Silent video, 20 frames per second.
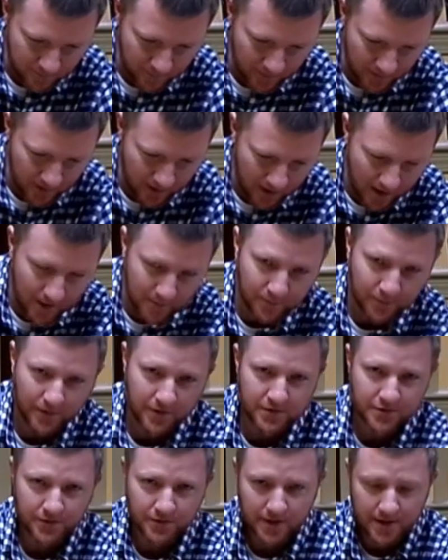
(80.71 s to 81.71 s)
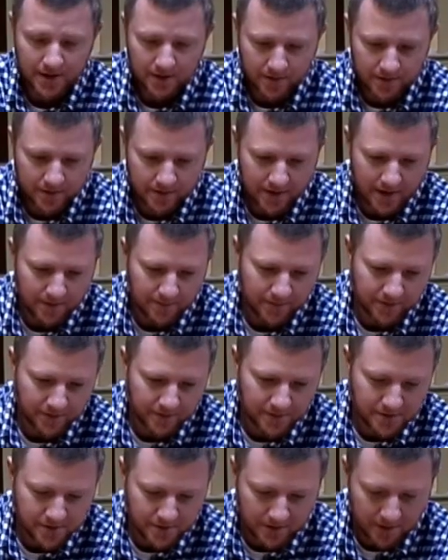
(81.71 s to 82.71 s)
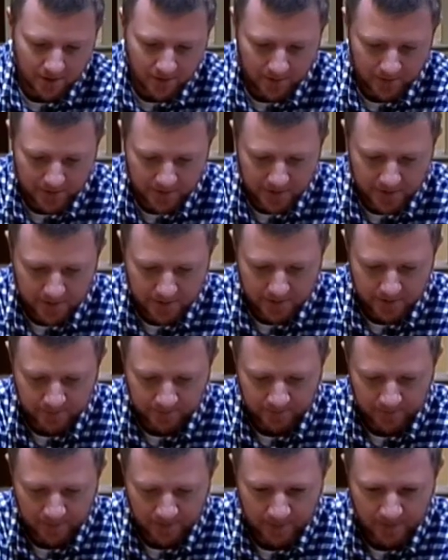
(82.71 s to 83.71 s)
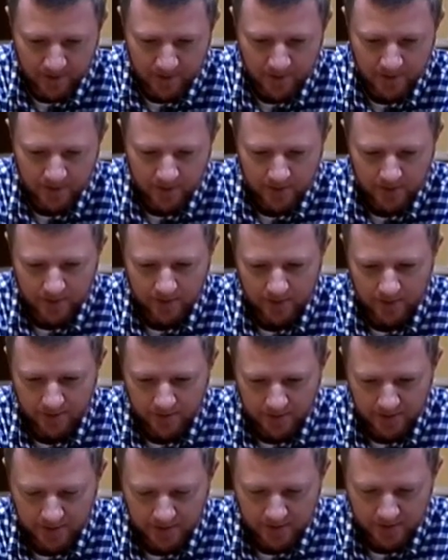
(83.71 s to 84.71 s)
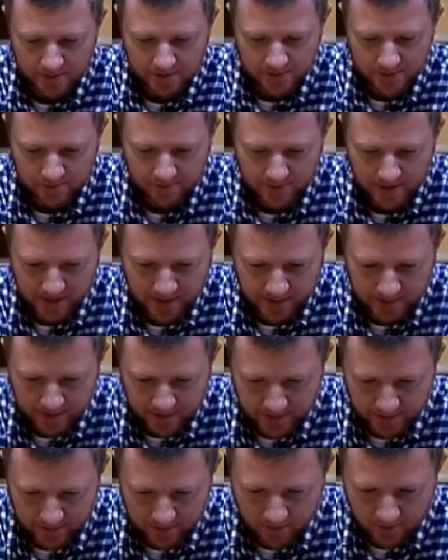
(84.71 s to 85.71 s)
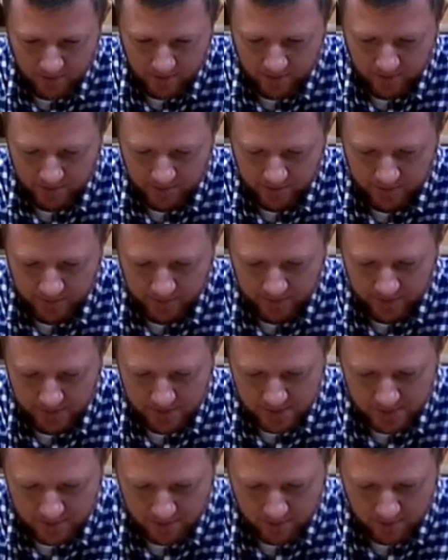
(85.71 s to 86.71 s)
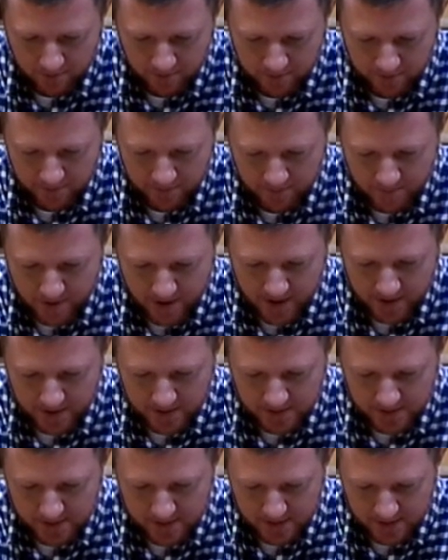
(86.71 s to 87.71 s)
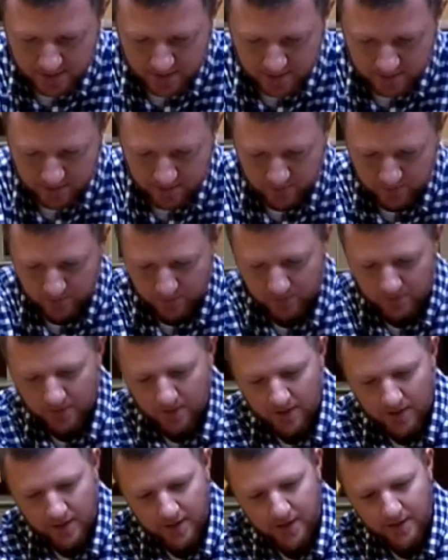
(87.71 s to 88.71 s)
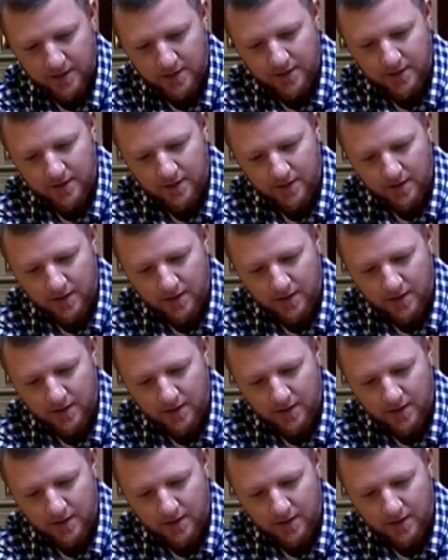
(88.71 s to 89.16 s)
high pressure air adapter installed here. There is a magnetic auger installed in the magazine, and